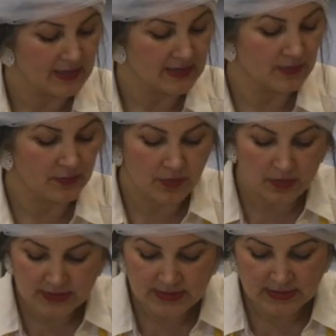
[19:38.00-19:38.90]
is
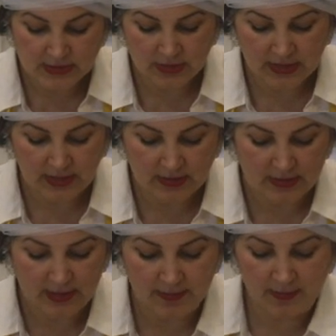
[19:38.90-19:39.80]
important to get
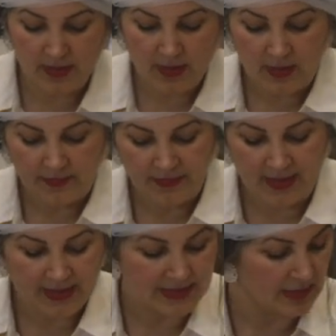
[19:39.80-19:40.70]
them
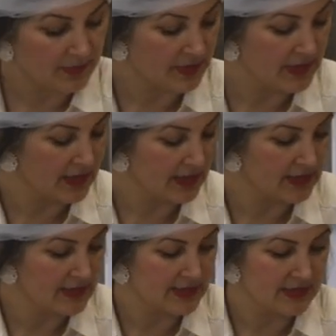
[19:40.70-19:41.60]
nice and pretty
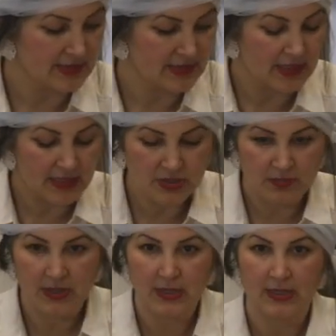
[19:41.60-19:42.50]
at this
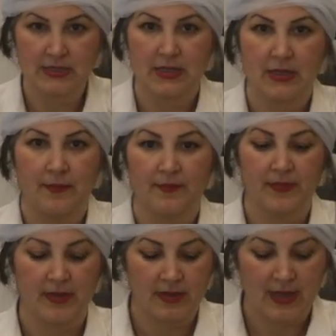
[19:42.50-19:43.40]
stage, because
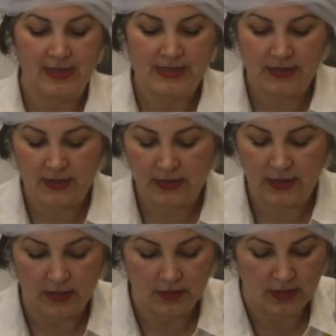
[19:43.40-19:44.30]
the nicer
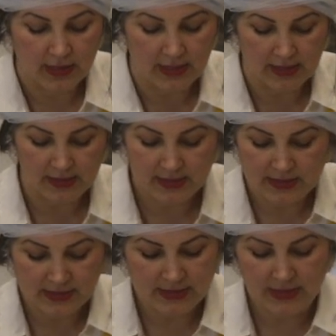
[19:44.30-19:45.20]
they look like at
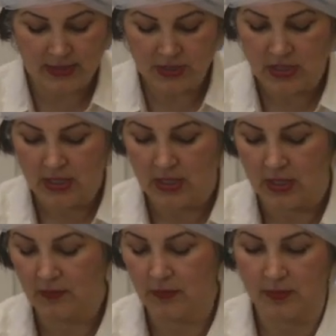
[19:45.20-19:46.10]
this stage,
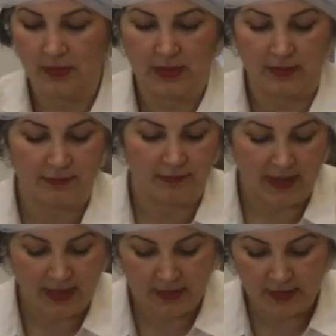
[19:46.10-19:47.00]
it will be the
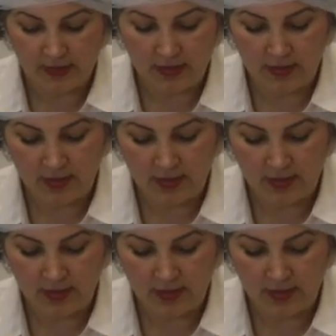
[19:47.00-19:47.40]
finer